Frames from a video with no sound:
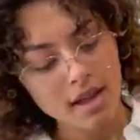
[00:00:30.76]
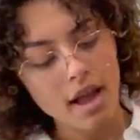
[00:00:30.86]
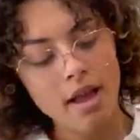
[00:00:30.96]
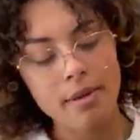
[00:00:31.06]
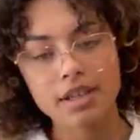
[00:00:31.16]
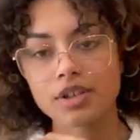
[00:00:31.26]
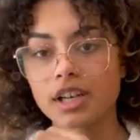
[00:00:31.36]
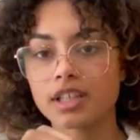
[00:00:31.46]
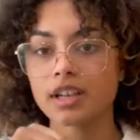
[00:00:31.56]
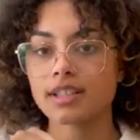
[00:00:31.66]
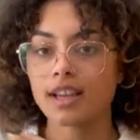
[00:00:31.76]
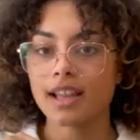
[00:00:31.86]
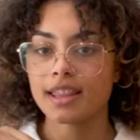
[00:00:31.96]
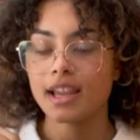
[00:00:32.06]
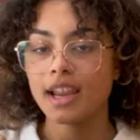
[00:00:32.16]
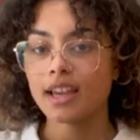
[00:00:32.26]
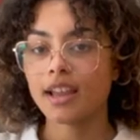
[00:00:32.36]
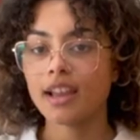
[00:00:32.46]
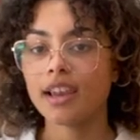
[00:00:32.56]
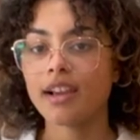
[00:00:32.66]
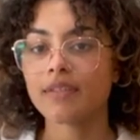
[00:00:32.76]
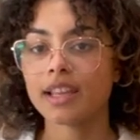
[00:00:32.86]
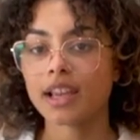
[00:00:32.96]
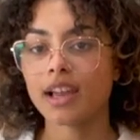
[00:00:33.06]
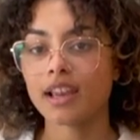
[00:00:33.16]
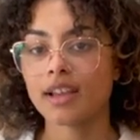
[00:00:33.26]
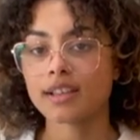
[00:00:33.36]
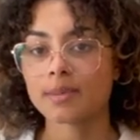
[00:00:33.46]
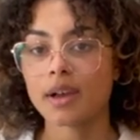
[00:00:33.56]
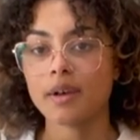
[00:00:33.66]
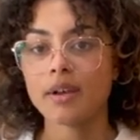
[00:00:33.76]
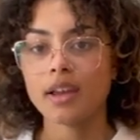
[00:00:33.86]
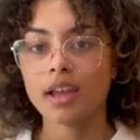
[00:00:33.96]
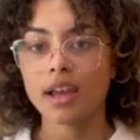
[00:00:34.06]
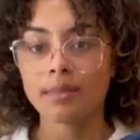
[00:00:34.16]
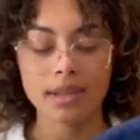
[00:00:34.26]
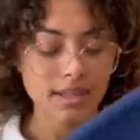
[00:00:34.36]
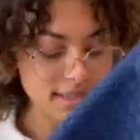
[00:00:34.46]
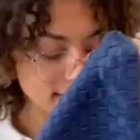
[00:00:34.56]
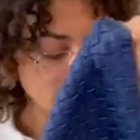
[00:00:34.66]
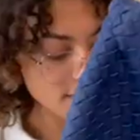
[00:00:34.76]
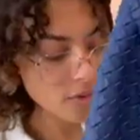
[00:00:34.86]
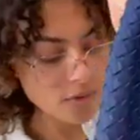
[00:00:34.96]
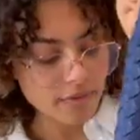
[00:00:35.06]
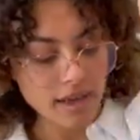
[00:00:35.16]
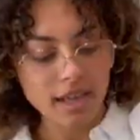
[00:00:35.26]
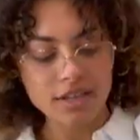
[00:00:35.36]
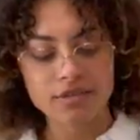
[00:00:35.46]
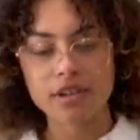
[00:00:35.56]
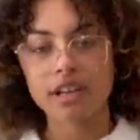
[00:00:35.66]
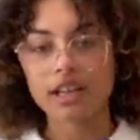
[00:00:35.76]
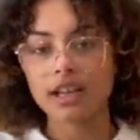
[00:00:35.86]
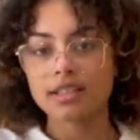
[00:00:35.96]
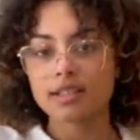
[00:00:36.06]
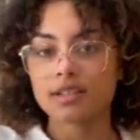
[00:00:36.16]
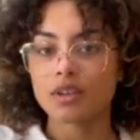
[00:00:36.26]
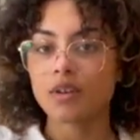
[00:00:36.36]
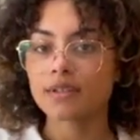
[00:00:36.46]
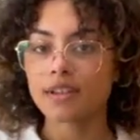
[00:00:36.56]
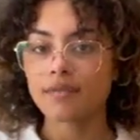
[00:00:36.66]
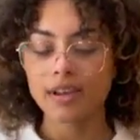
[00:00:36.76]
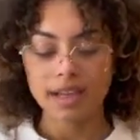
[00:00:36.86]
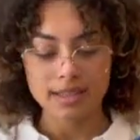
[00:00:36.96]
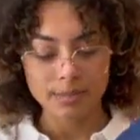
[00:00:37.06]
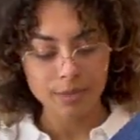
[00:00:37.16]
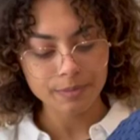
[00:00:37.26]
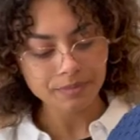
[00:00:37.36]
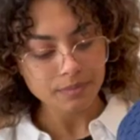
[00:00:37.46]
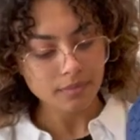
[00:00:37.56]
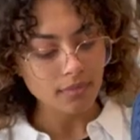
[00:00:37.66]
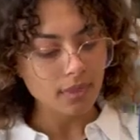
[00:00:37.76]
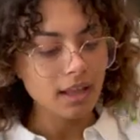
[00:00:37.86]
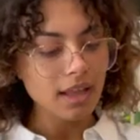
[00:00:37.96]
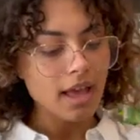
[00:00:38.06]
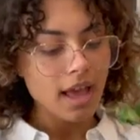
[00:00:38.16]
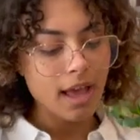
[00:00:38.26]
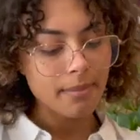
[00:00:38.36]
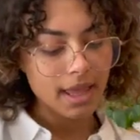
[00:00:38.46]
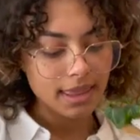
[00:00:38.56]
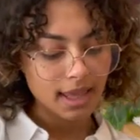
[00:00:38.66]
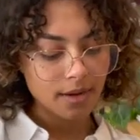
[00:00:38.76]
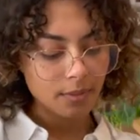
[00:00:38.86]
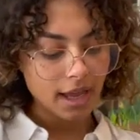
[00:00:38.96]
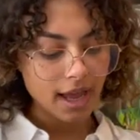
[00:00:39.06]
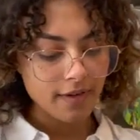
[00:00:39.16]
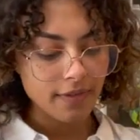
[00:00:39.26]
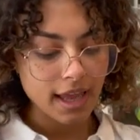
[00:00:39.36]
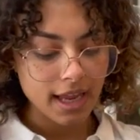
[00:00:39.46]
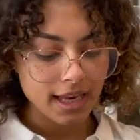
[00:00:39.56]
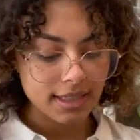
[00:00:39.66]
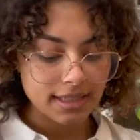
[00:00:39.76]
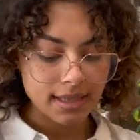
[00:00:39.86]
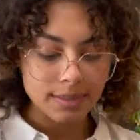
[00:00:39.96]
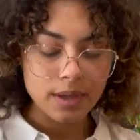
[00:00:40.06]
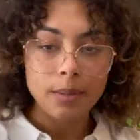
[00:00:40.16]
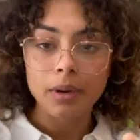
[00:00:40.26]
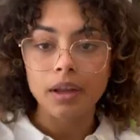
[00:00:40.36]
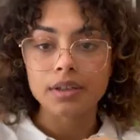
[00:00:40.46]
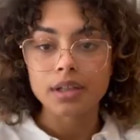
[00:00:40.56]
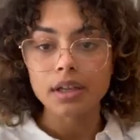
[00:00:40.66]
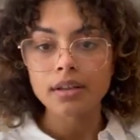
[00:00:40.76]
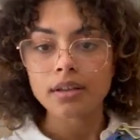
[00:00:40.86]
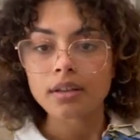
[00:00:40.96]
Intrecciato leather in a lovely colour as well. You can see all of that is really nice and soft and flexible. And then we have a zip top closure